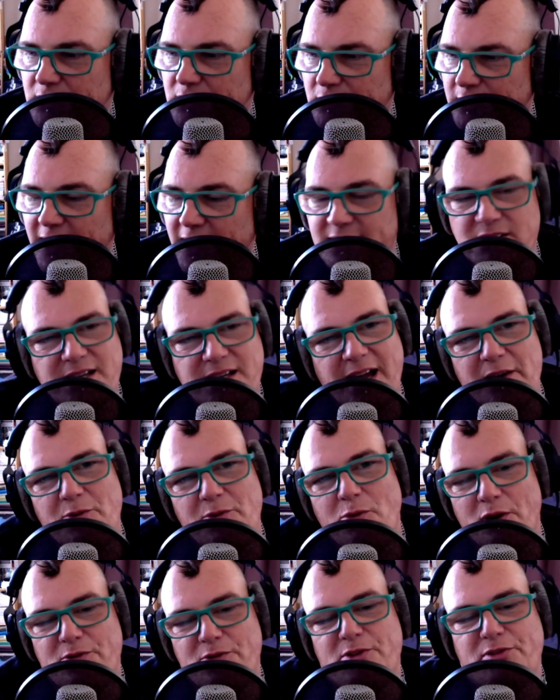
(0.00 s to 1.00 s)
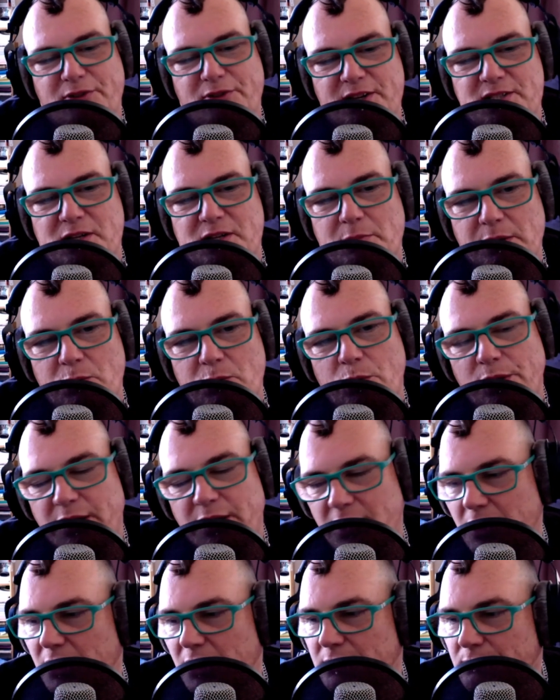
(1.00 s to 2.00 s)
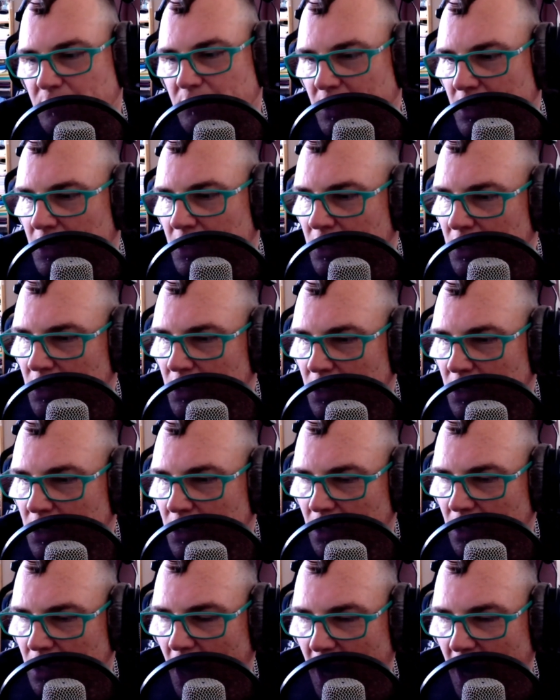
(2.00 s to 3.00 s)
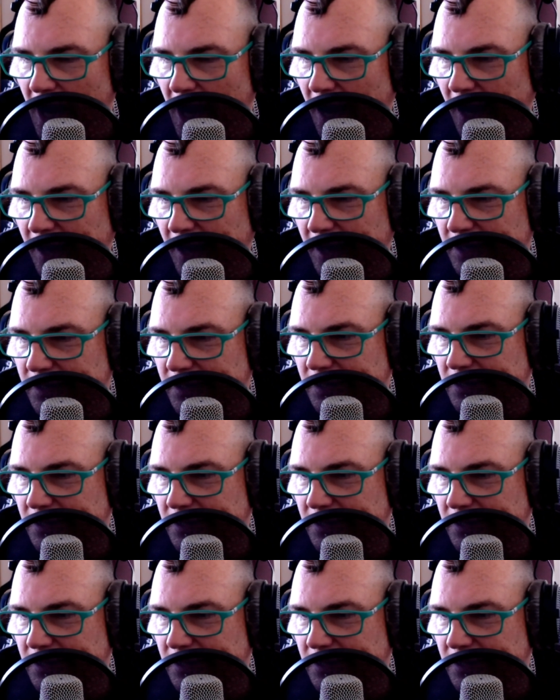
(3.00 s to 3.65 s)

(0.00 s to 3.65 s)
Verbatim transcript: So that's kind of one of the things I've been working on. Uh,